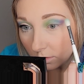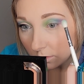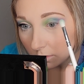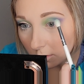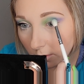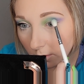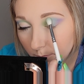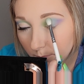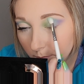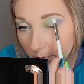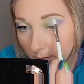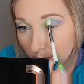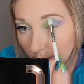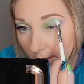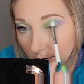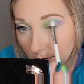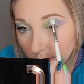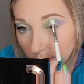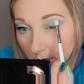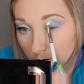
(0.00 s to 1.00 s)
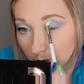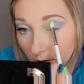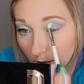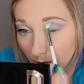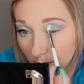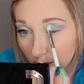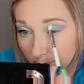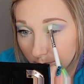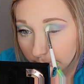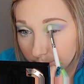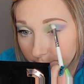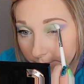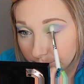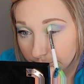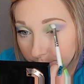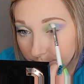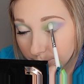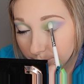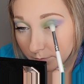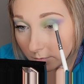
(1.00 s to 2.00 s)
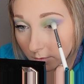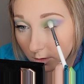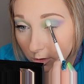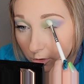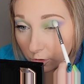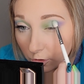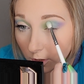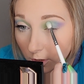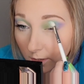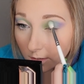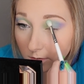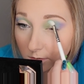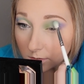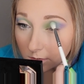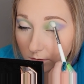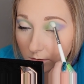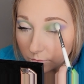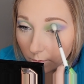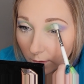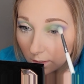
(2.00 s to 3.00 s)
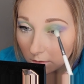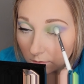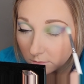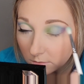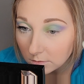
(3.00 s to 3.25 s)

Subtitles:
to blend the shades as well.